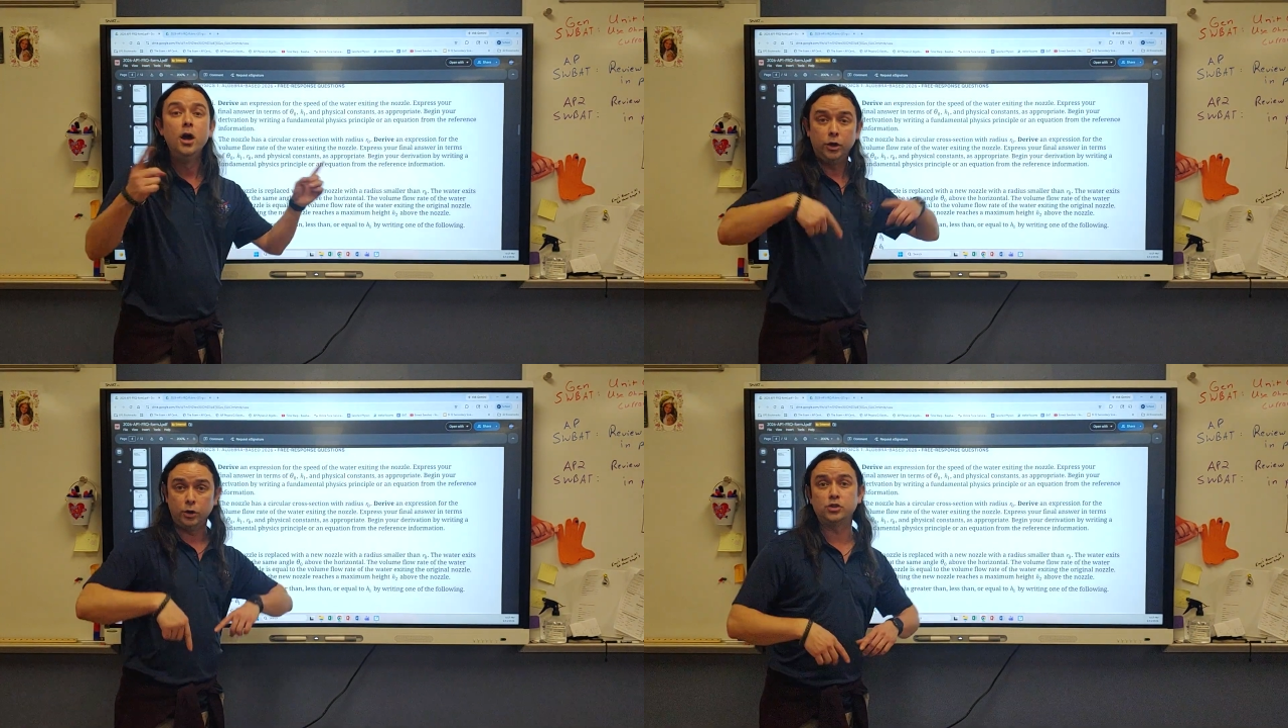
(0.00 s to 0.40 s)

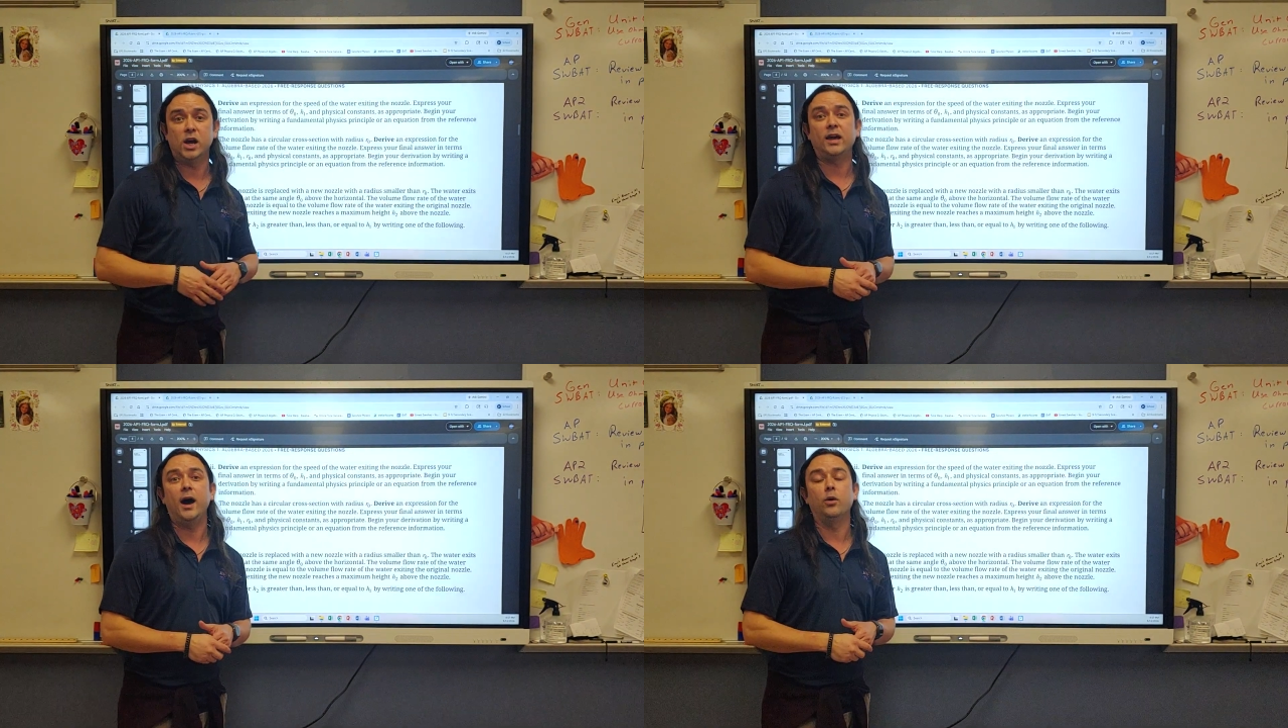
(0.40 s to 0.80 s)
you can
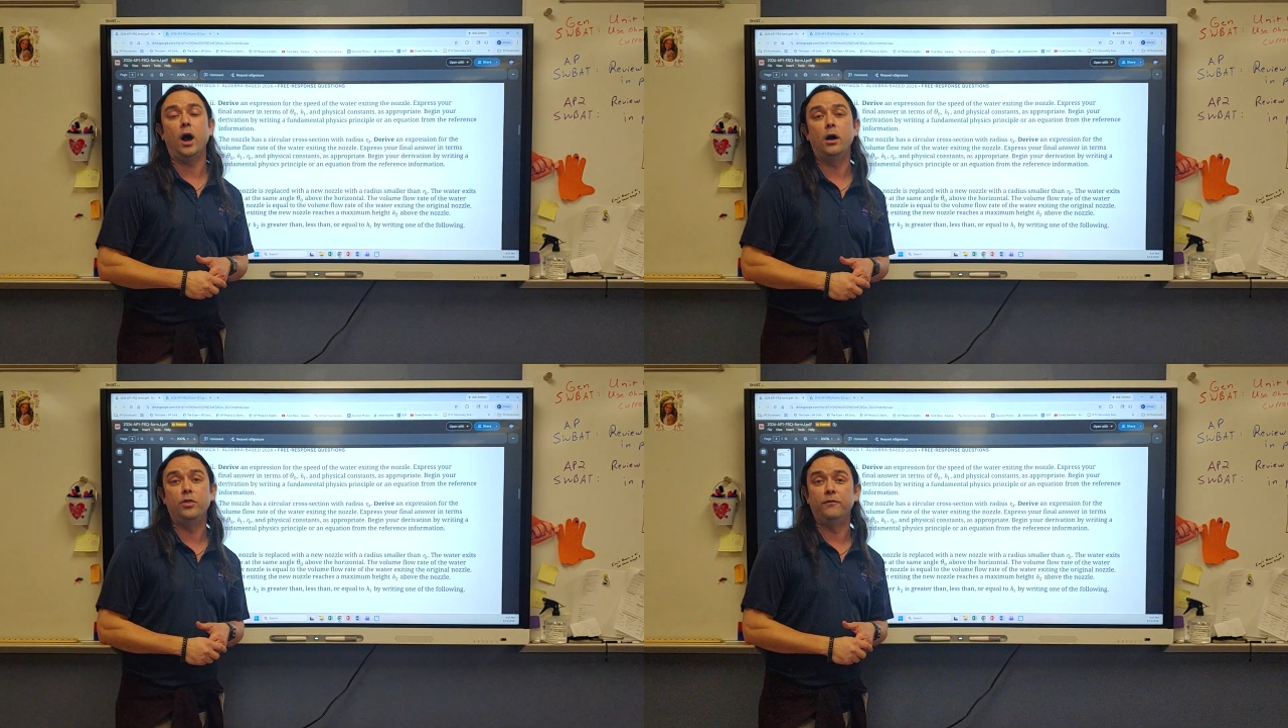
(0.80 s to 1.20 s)
check
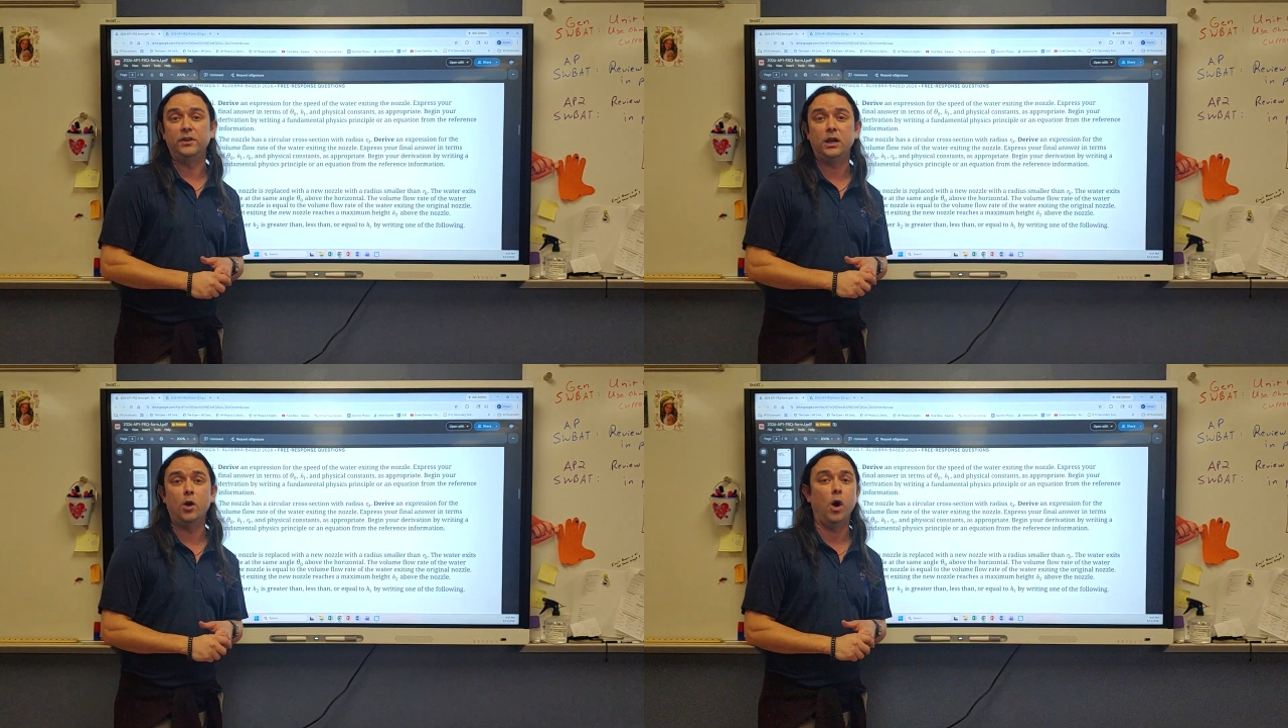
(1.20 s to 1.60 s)
out the
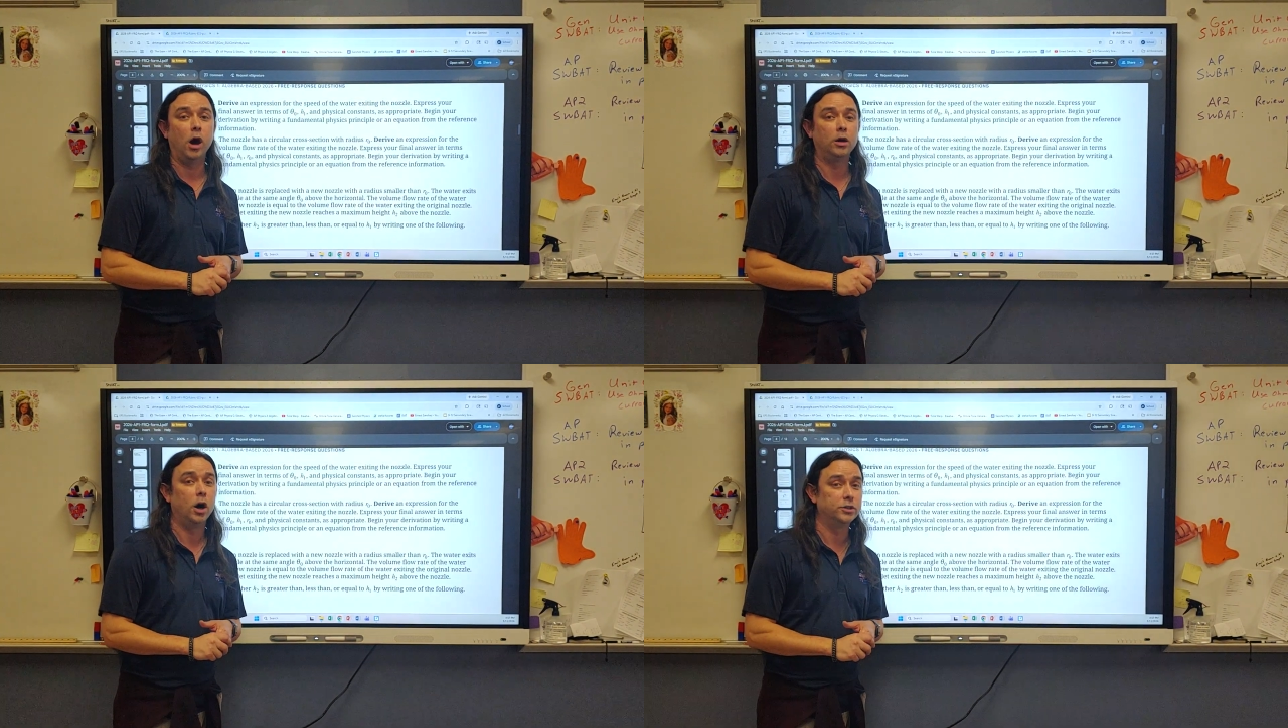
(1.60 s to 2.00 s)
video
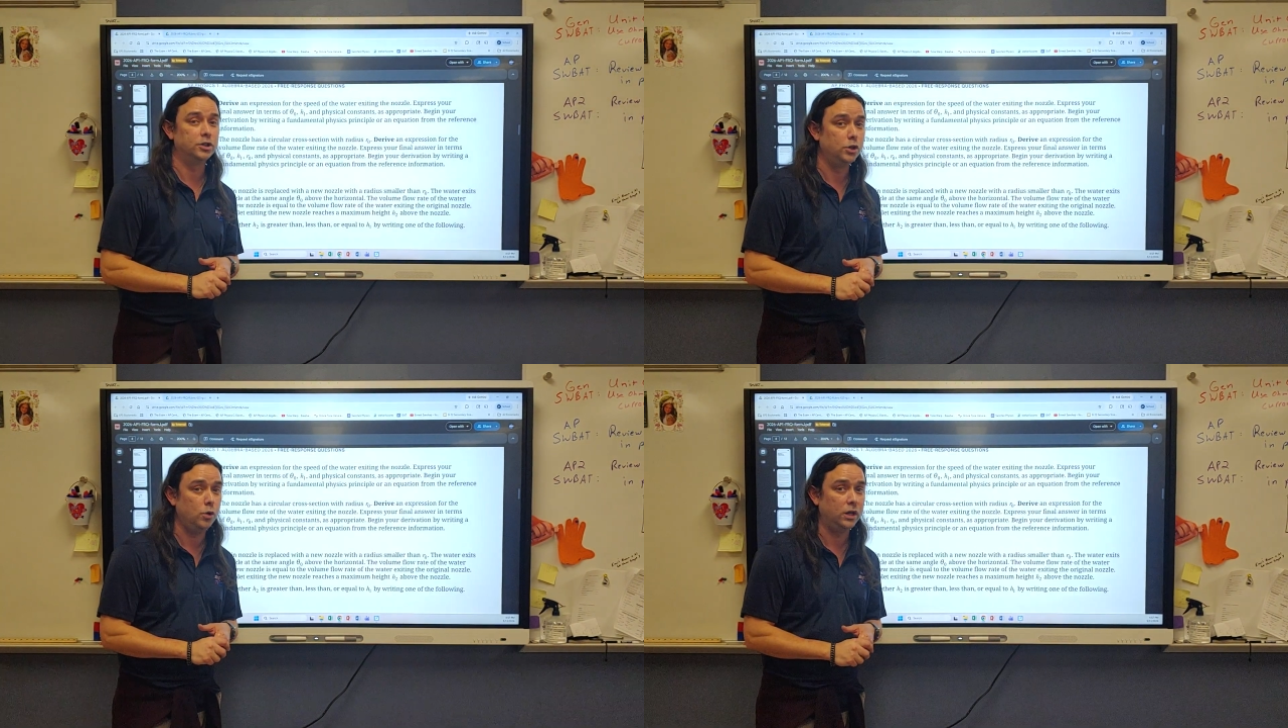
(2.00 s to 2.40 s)
on
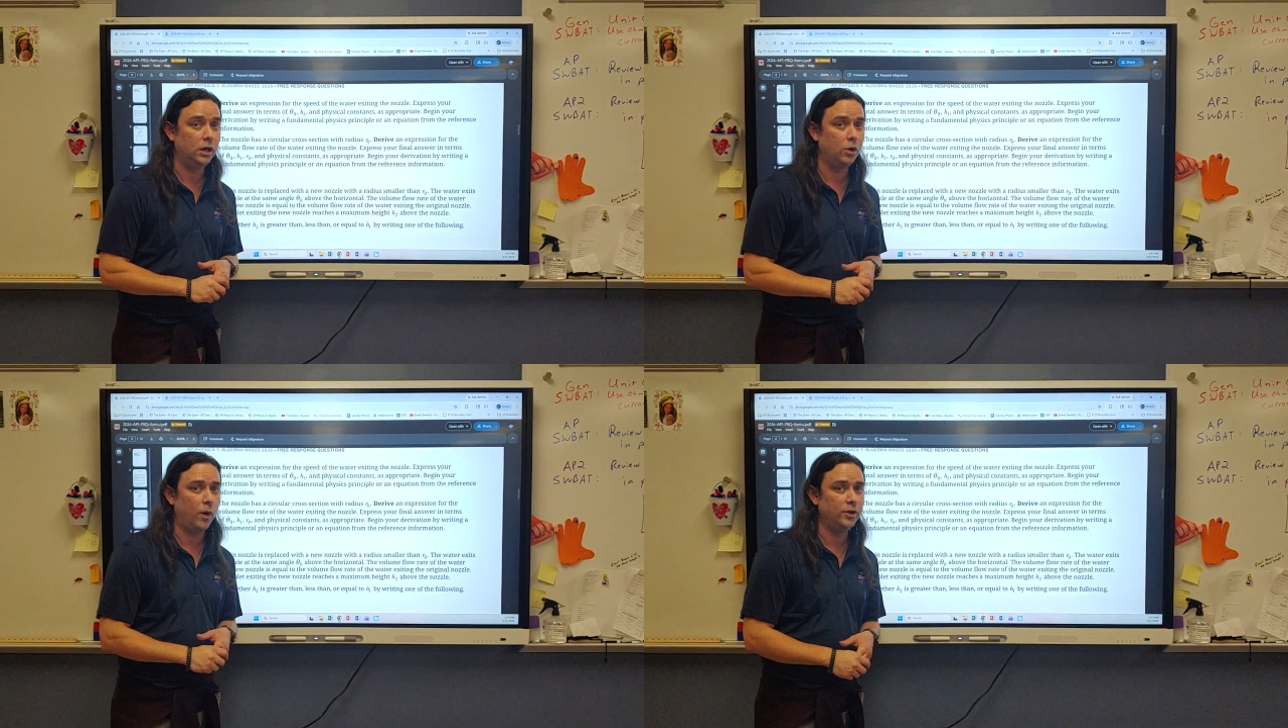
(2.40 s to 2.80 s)
continuity
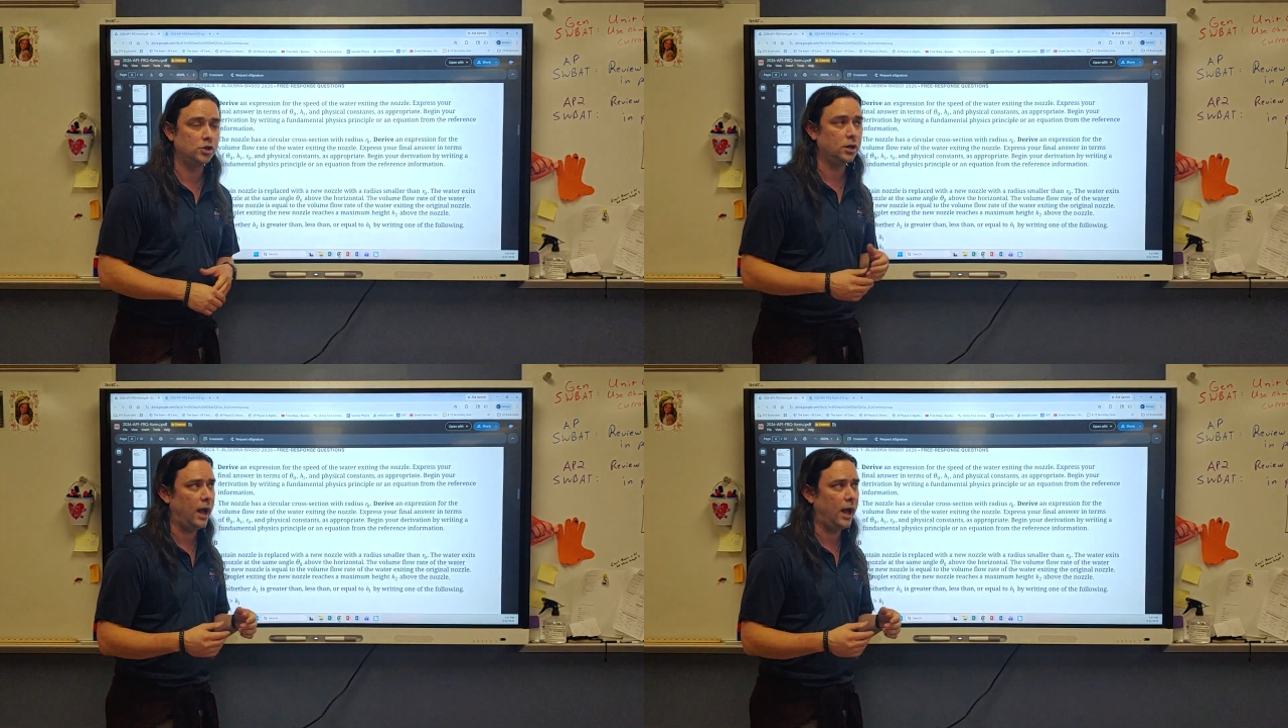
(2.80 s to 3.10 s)
equation,